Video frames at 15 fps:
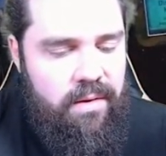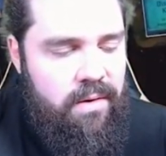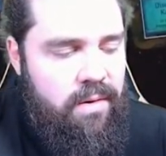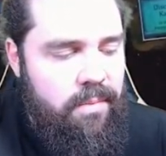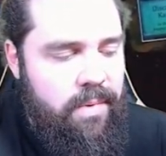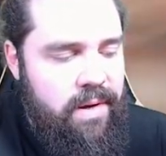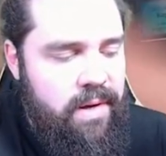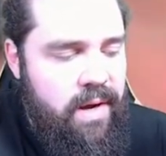
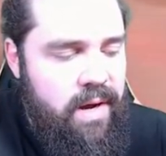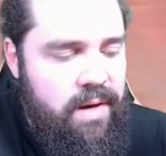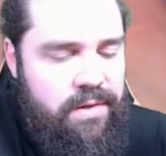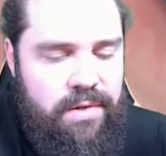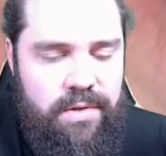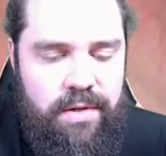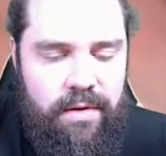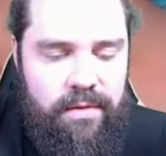Oh my
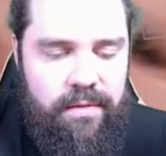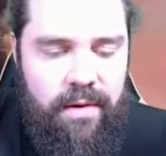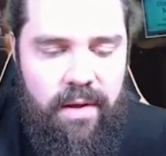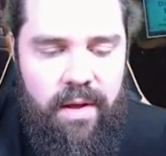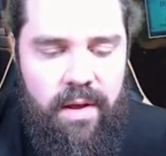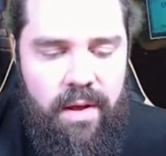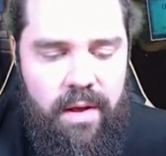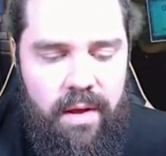gosh, you just
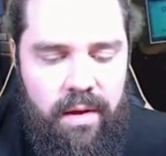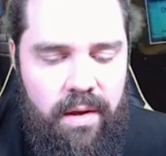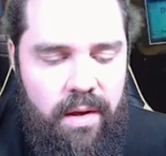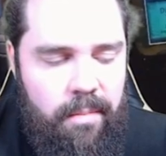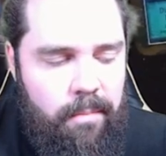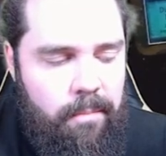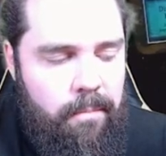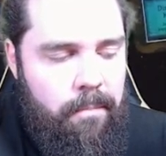
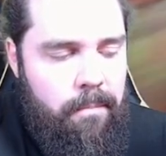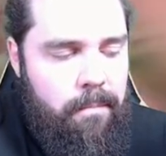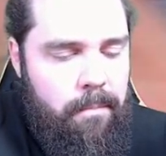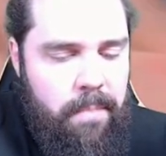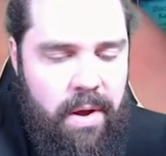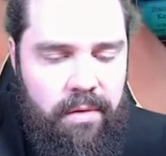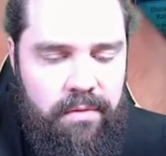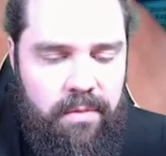can
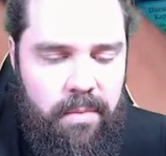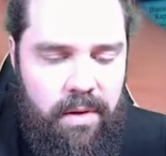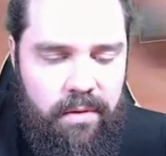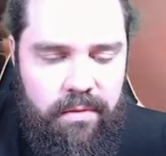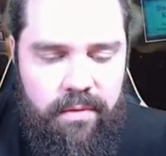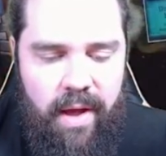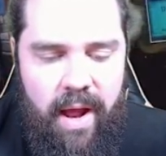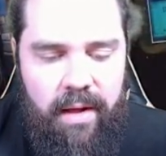bounce them
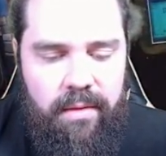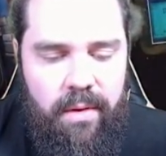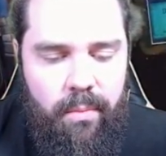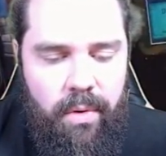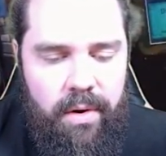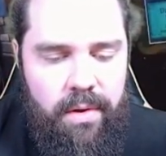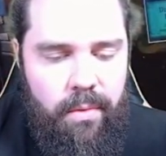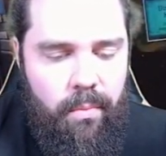exactly
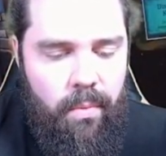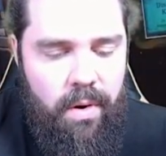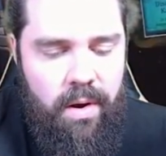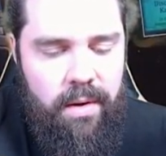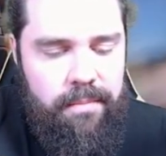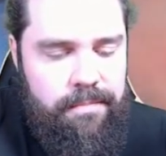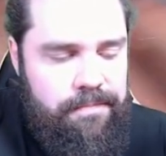where you want.